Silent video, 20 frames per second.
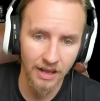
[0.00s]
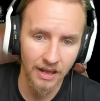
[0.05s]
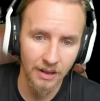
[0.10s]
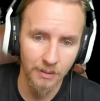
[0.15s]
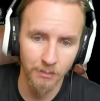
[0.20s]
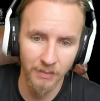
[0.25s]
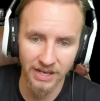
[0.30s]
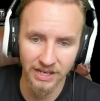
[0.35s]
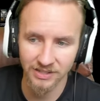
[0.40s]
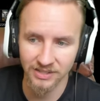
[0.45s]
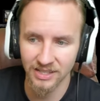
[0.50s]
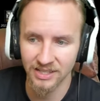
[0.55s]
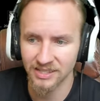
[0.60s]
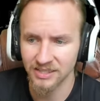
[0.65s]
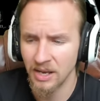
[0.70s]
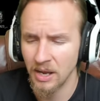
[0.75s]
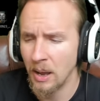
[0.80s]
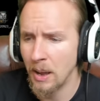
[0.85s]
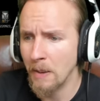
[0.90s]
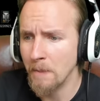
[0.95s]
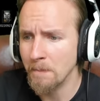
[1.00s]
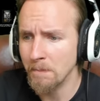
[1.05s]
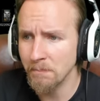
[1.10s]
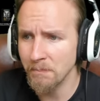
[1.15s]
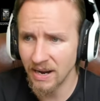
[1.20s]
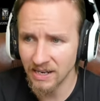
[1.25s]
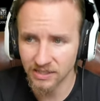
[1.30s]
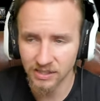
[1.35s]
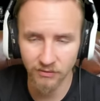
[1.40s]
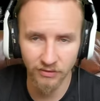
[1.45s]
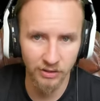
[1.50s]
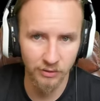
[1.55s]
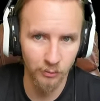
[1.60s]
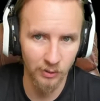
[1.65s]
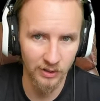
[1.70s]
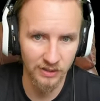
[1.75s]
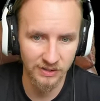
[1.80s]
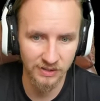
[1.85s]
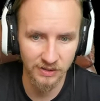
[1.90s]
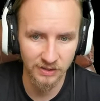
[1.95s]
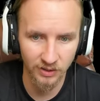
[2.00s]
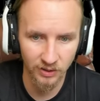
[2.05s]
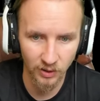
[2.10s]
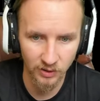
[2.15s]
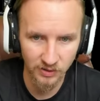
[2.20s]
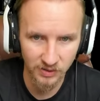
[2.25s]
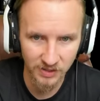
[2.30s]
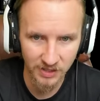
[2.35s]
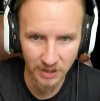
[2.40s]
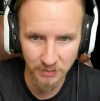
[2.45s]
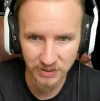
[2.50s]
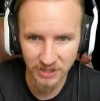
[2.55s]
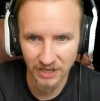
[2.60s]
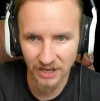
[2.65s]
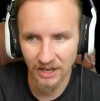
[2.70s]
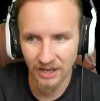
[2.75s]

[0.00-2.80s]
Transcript: makes this massively worse than the concept.